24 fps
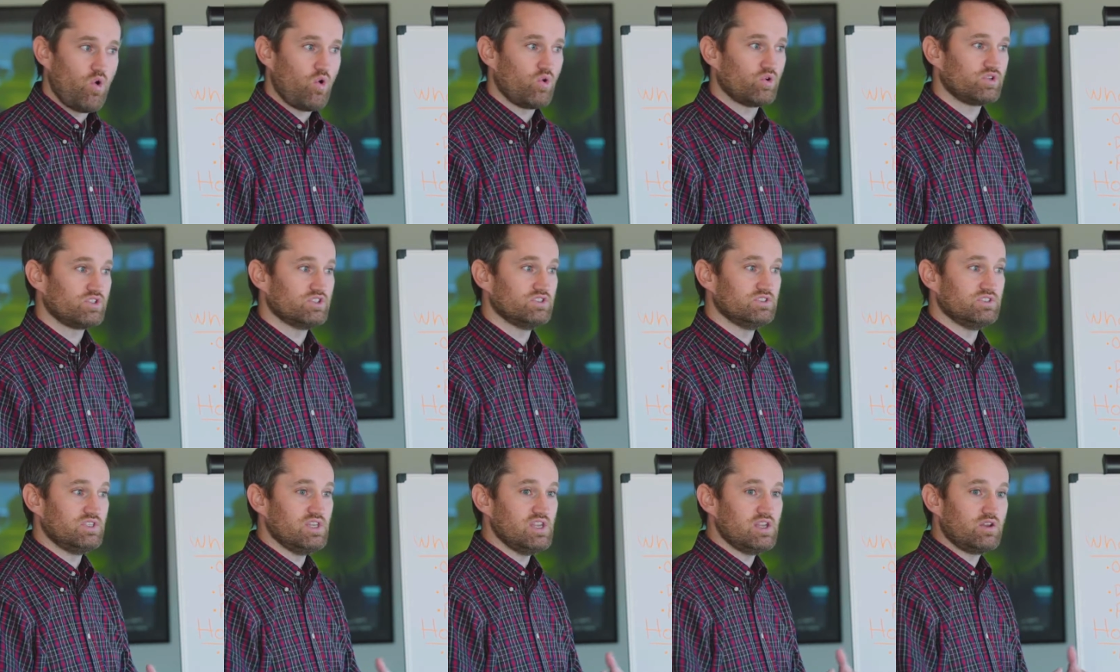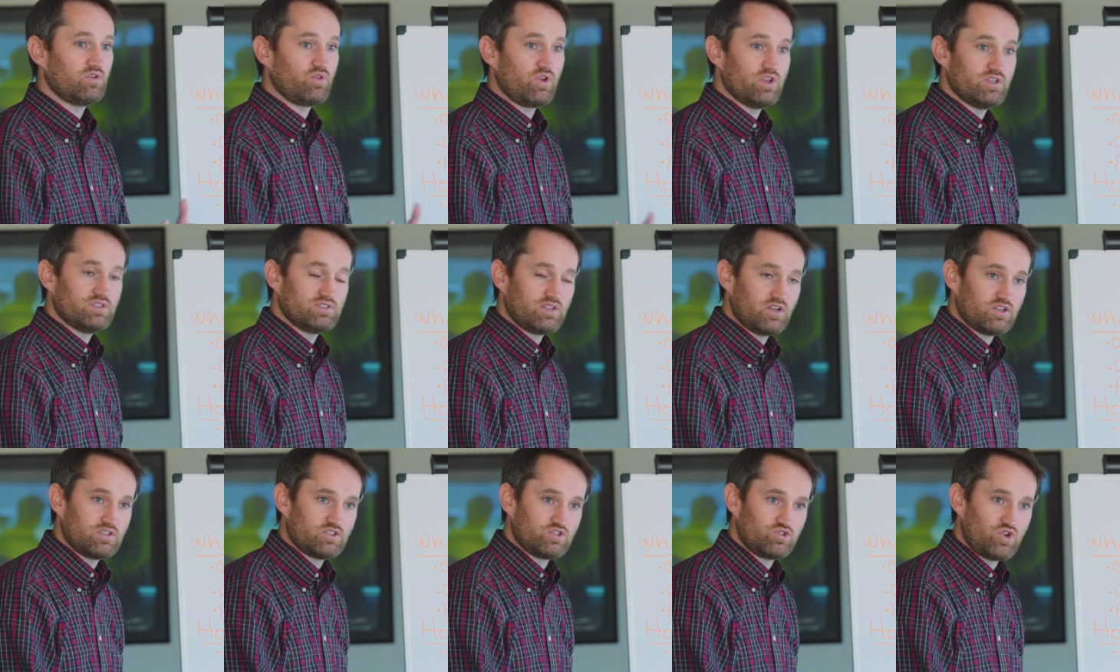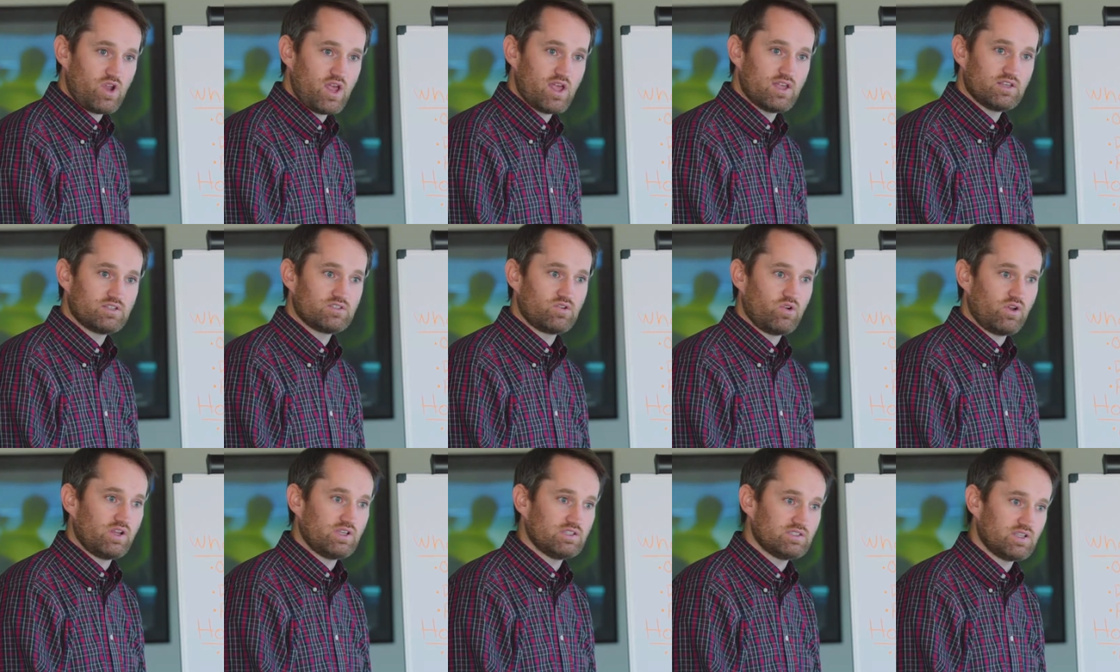or to decrease their
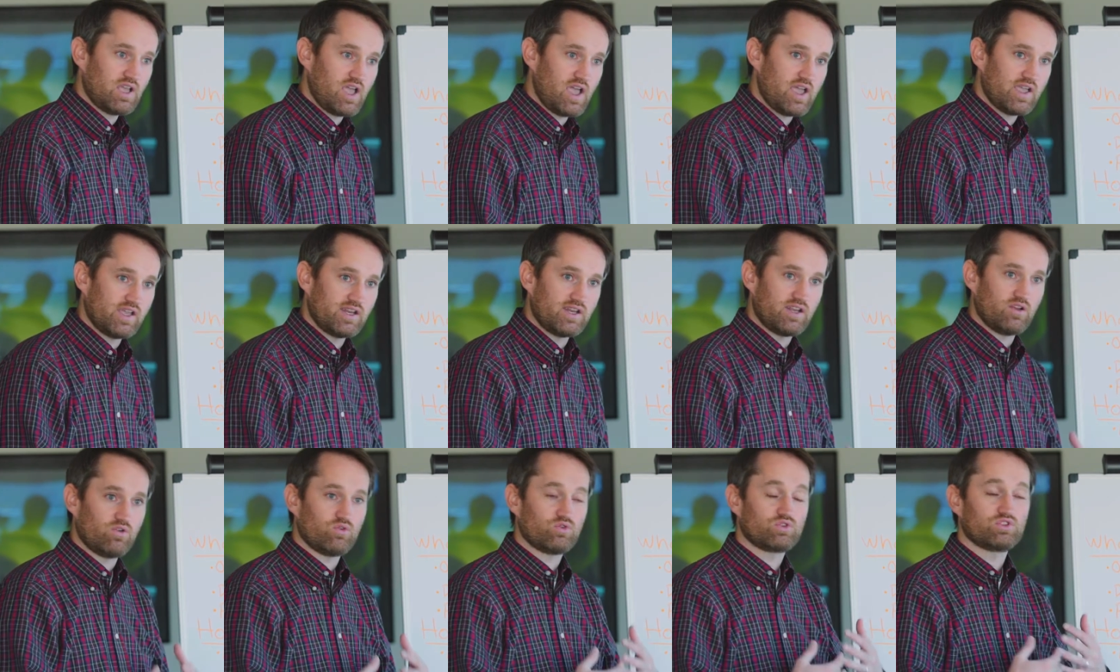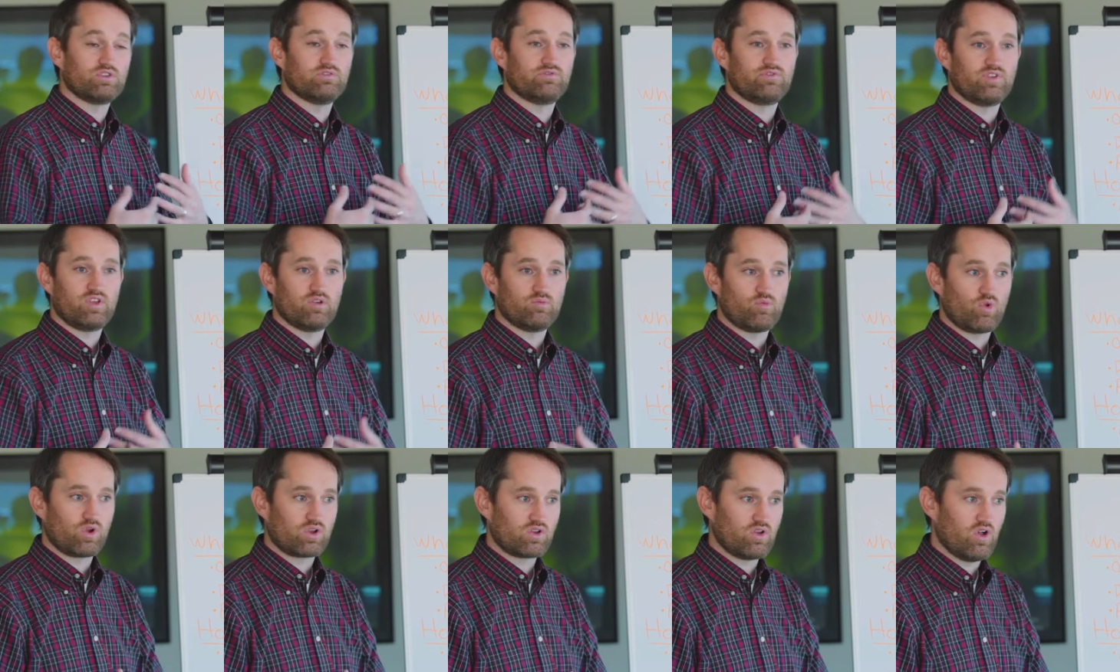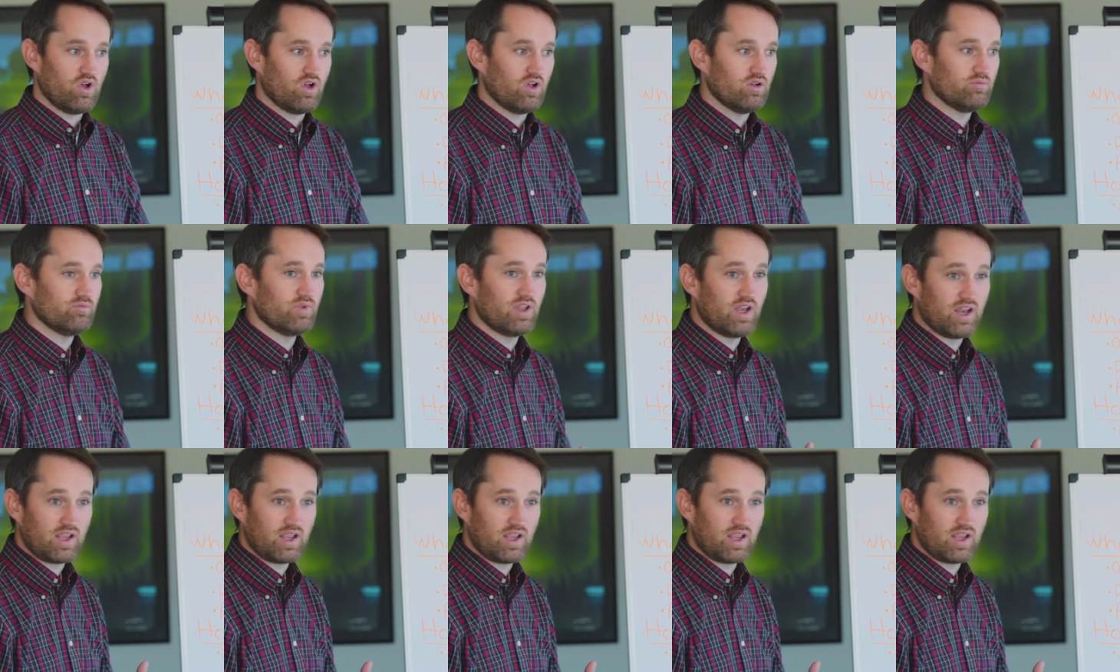stress or anxiety or to feel more calm,